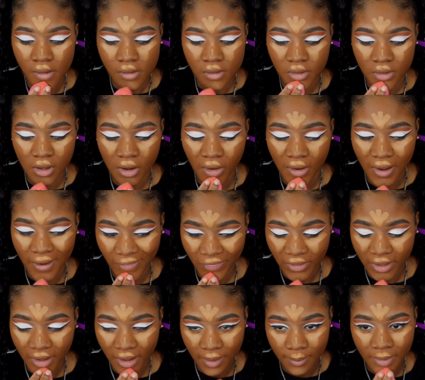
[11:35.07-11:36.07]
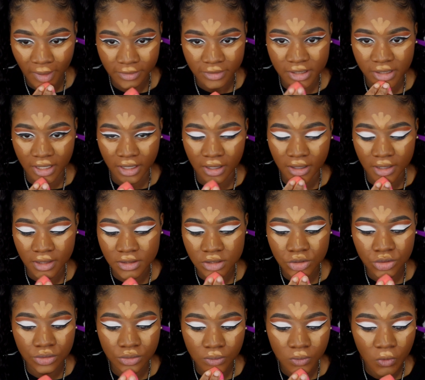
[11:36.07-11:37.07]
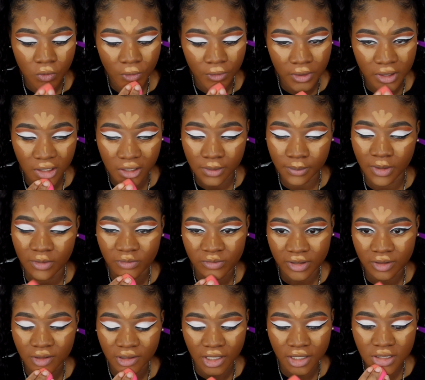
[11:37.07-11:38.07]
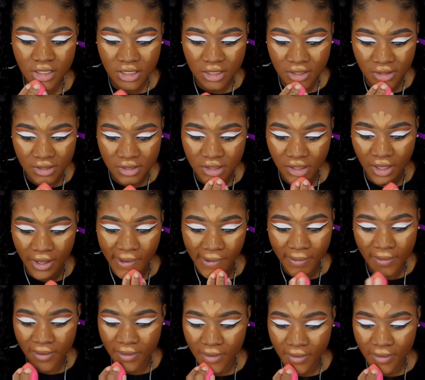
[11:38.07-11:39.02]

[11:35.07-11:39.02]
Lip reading: Y'all, I think I'm about to get into cream foundations, like,